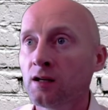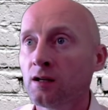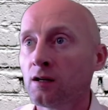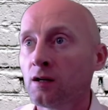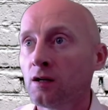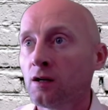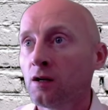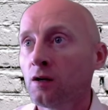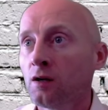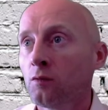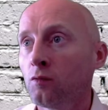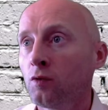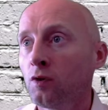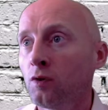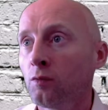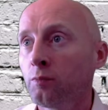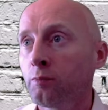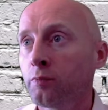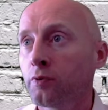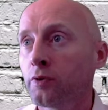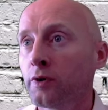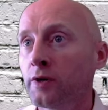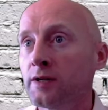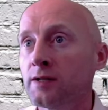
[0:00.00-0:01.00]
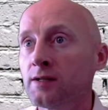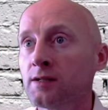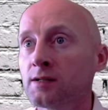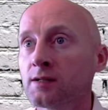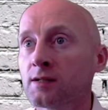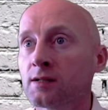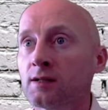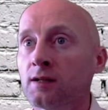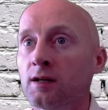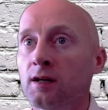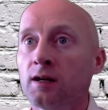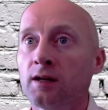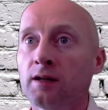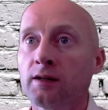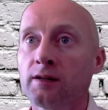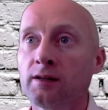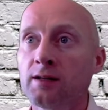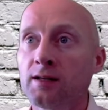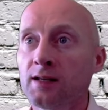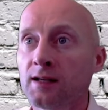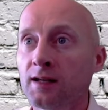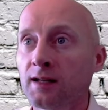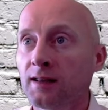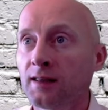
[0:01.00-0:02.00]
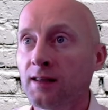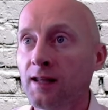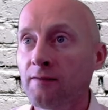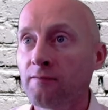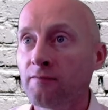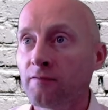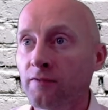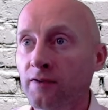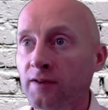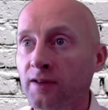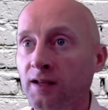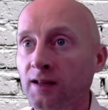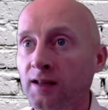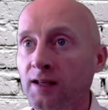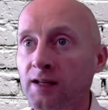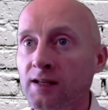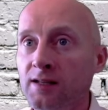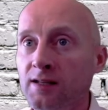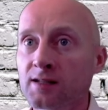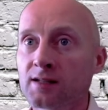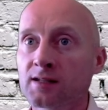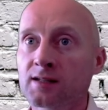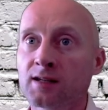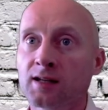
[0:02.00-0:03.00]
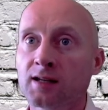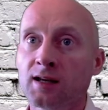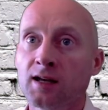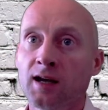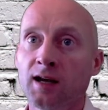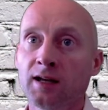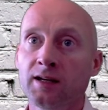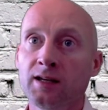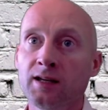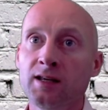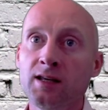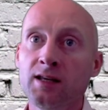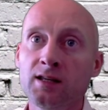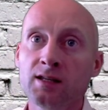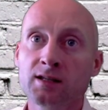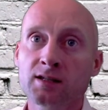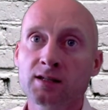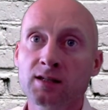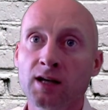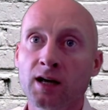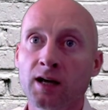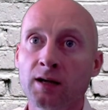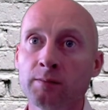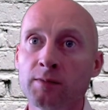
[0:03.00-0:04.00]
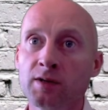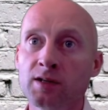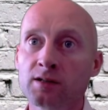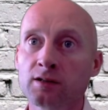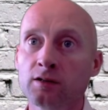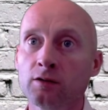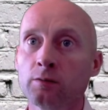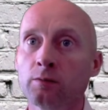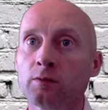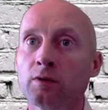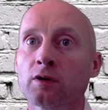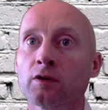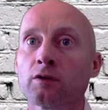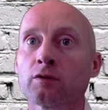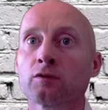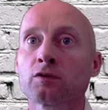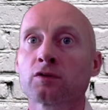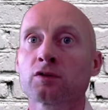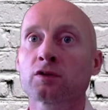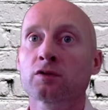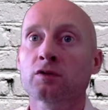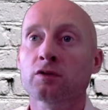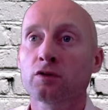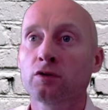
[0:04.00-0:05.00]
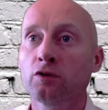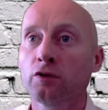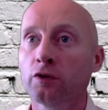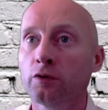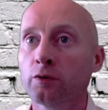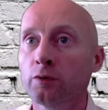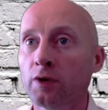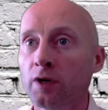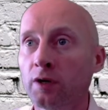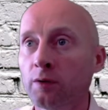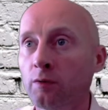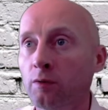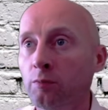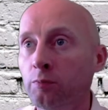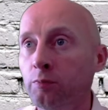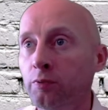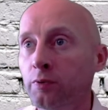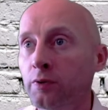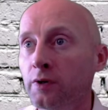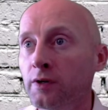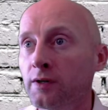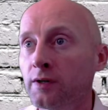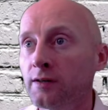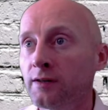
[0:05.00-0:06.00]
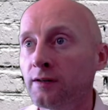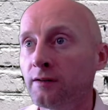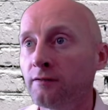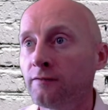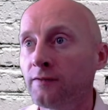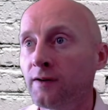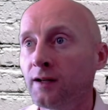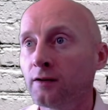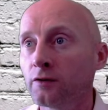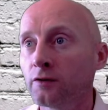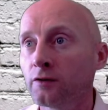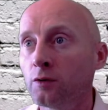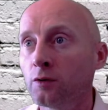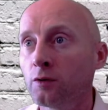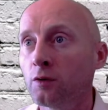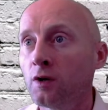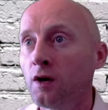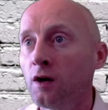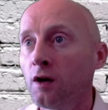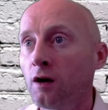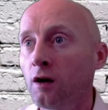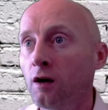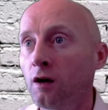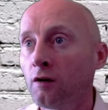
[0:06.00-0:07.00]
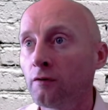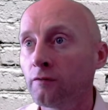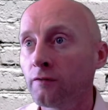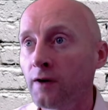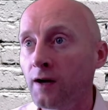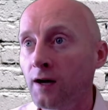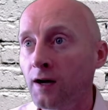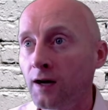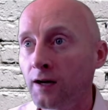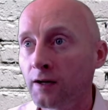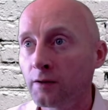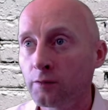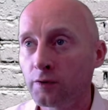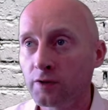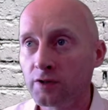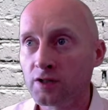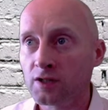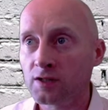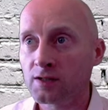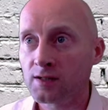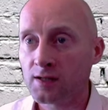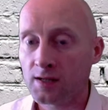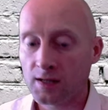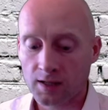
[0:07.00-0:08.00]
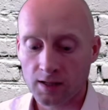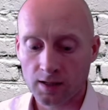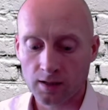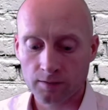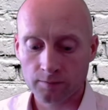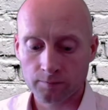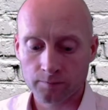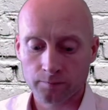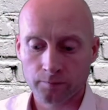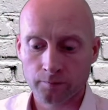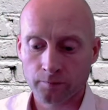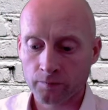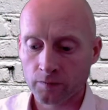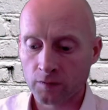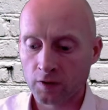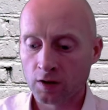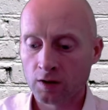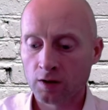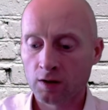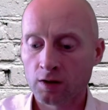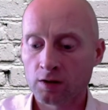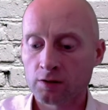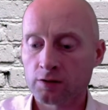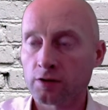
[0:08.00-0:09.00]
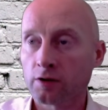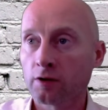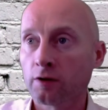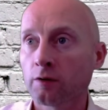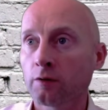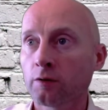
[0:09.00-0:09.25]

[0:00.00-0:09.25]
will print the length of the list and each time this loop goes through it will print the value of i which is here so